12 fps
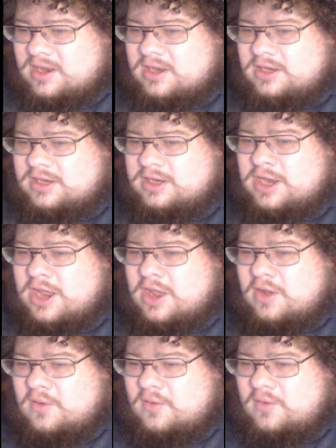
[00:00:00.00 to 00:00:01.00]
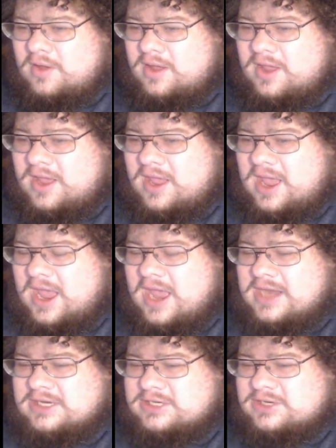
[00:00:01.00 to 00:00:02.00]
no, I
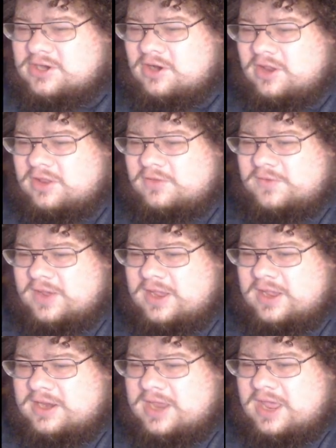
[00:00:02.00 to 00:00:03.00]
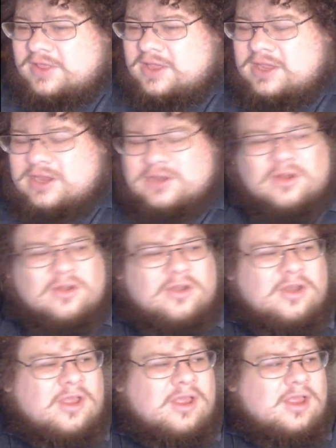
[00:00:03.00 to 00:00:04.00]
didn't turn on the fan. I think it
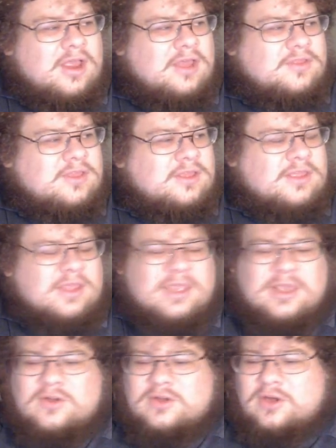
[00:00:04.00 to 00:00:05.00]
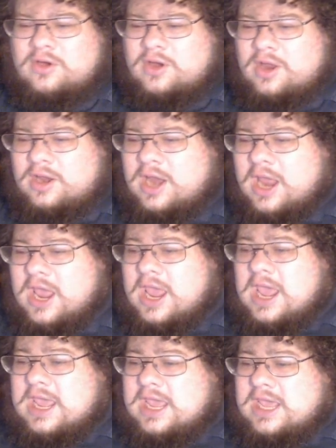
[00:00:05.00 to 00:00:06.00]
turned on. I think the heater turned on.
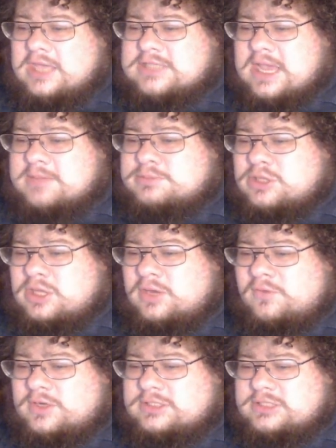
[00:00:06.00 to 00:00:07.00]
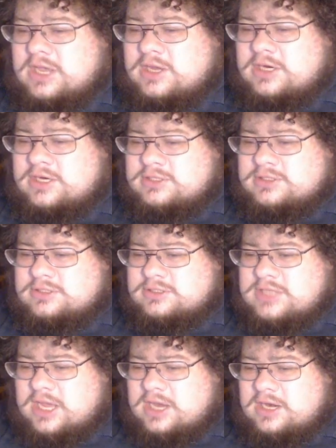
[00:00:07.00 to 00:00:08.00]
It's absolutely freezing out here.
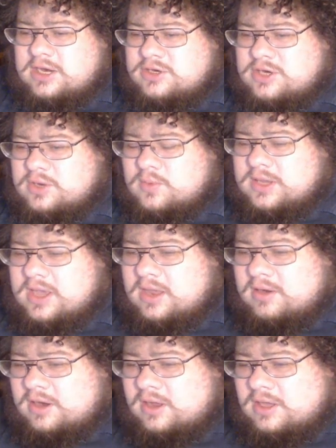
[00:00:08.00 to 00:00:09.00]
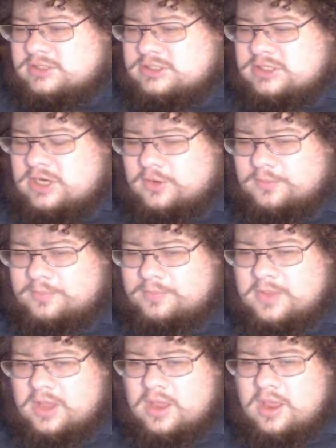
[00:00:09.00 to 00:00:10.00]
Side here too. We got snow.
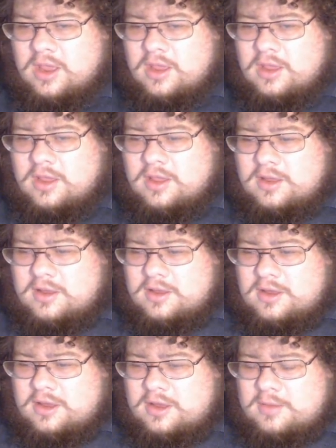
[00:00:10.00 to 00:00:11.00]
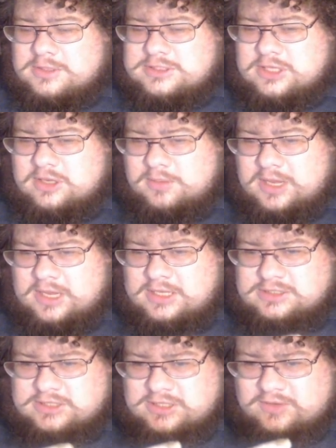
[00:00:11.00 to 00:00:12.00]
But so the
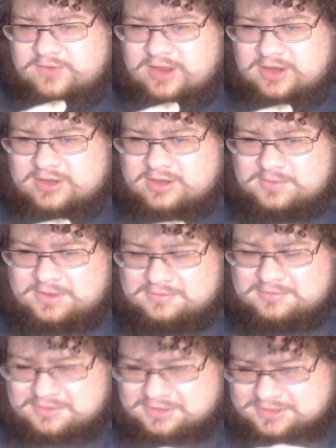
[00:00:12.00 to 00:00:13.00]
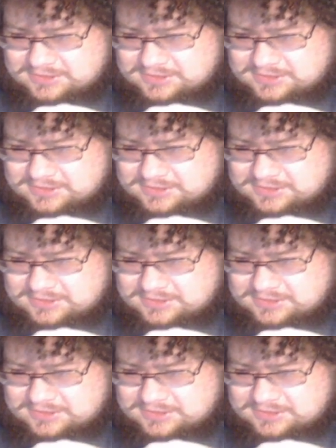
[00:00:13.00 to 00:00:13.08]
Blakesley effect. Let me get